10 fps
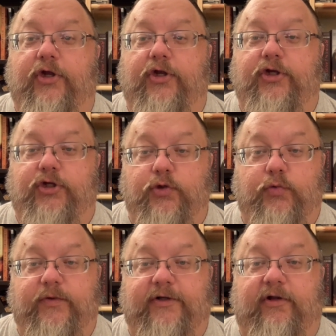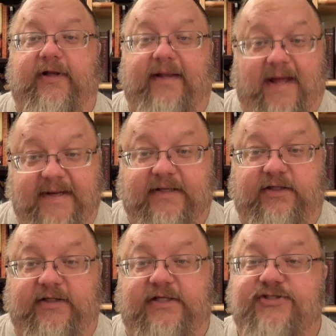You will
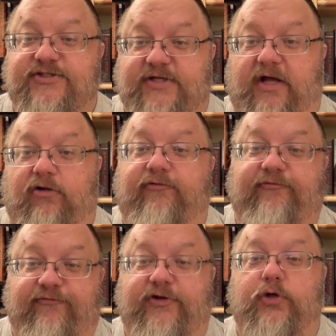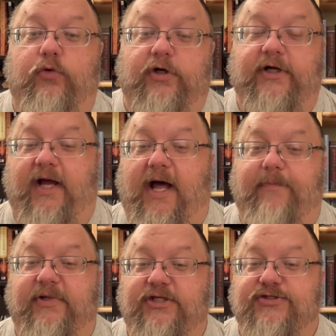likely sell fewer
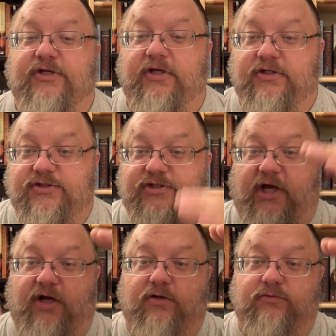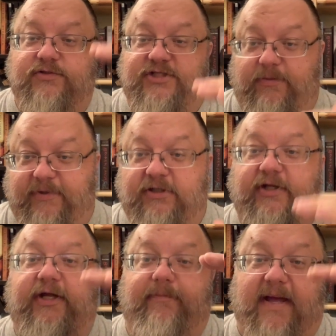copies. So
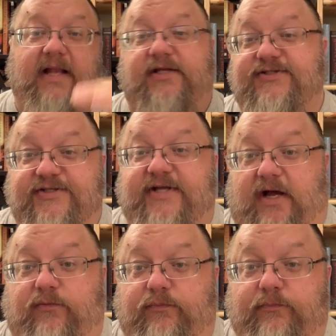typically it balances out.